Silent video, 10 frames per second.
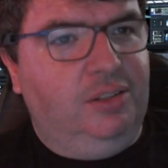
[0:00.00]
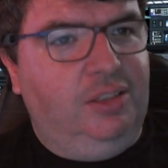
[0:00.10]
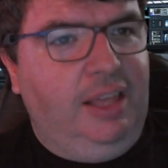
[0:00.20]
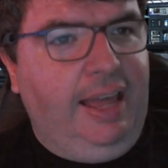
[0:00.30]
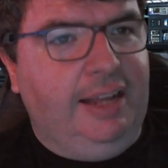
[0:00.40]

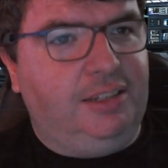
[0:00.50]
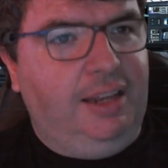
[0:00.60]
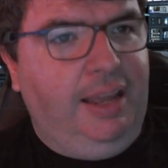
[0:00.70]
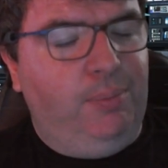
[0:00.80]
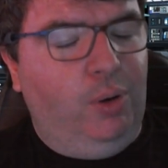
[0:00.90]
that
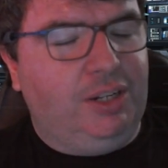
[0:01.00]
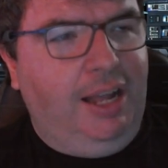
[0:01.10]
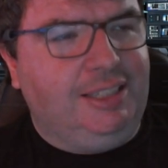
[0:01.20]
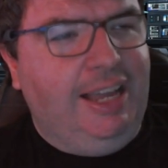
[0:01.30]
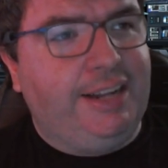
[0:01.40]
a more
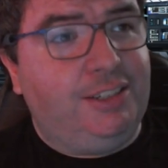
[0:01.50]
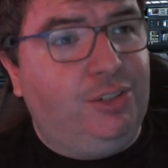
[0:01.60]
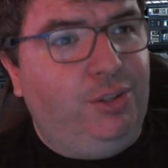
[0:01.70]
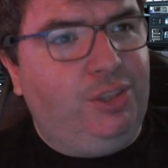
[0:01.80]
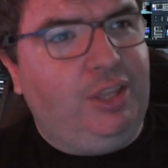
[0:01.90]
a
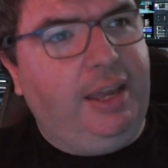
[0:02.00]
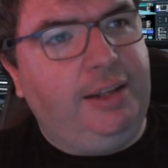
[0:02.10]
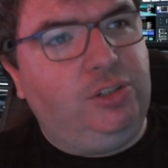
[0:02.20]
technical thing